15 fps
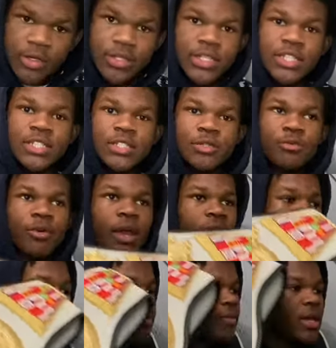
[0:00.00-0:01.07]
These two right
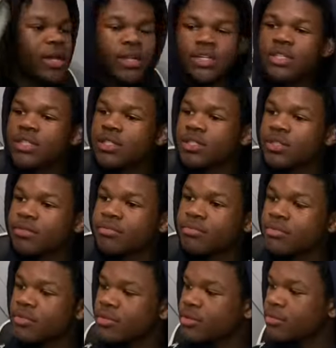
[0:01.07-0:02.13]
here, man. These,
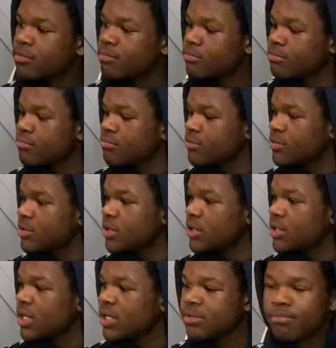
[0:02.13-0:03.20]
I
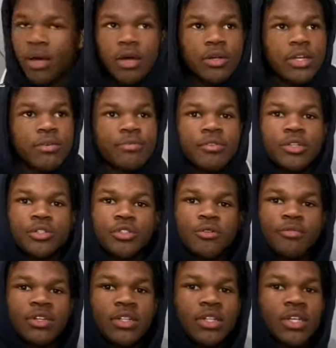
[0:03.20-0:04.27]
think that's about it for the
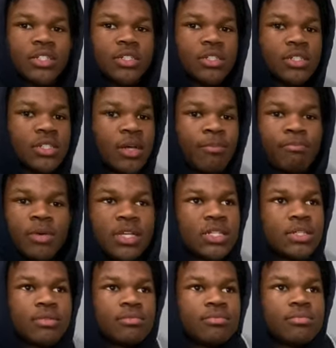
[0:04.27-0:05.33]
trophy collection because I'm
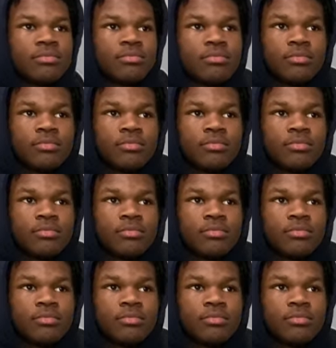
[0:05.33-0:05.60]
missing